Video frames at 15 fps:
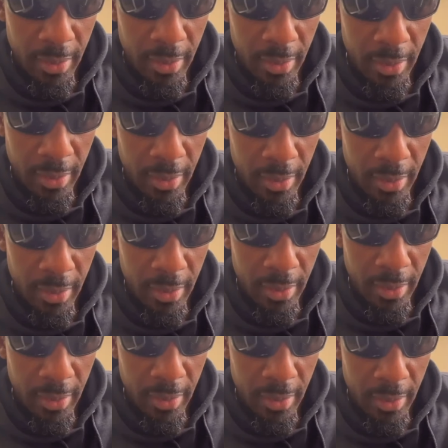Just play it.
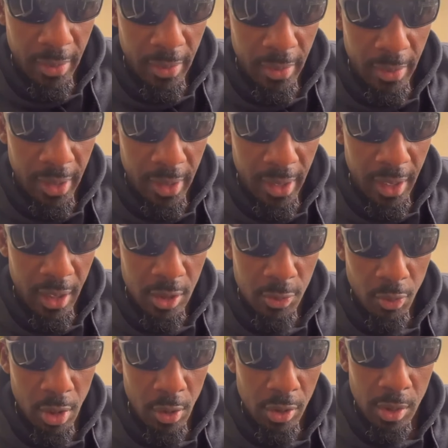And this
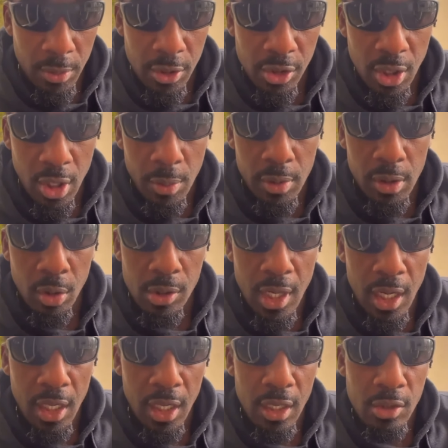morning with some disturbing news
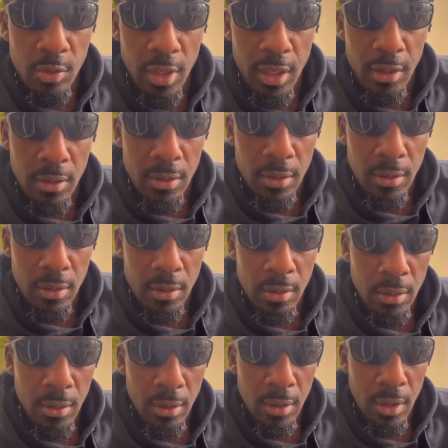out of Israel
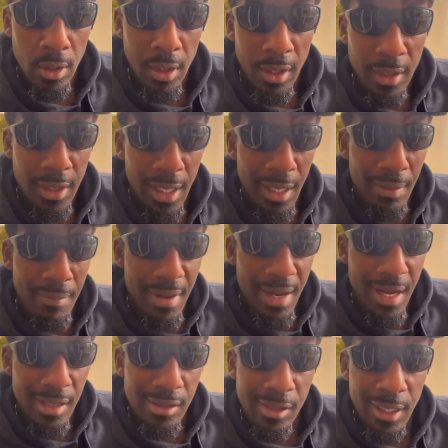that
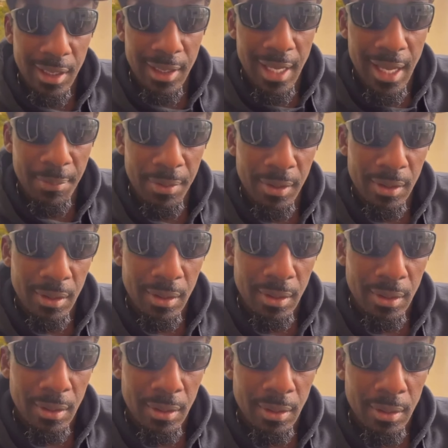Hamas kidnapping
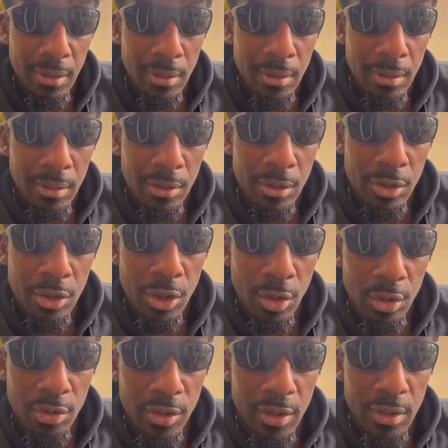
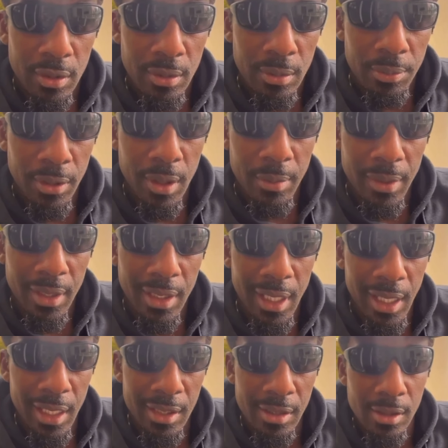children, putting them in
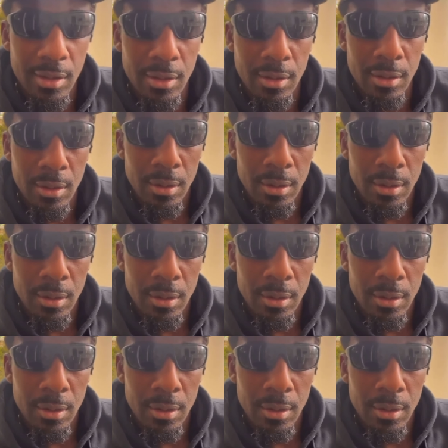cages,